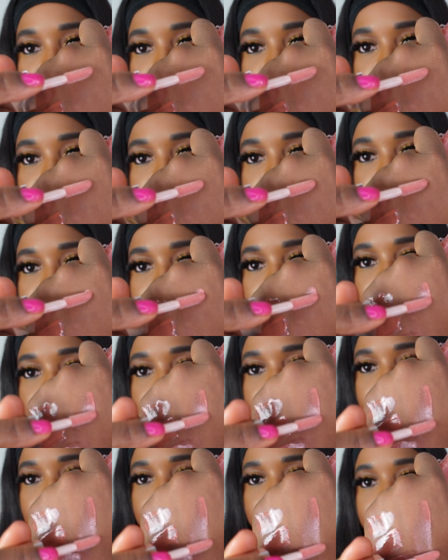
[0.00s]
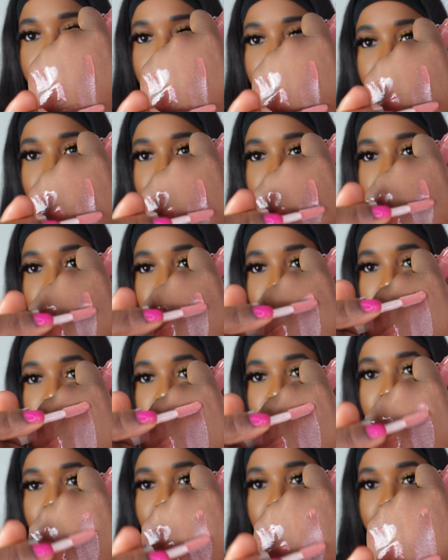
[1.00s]
Should I do a line going down?
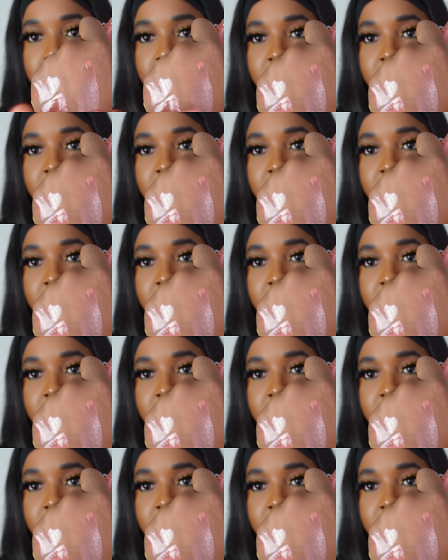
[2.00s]
Yeah.